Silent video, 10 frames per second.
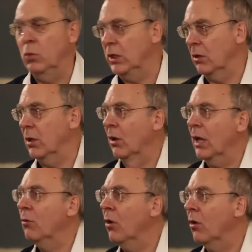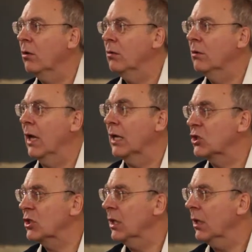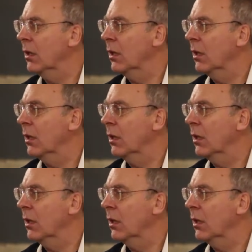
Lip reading: We don't know how long, actually.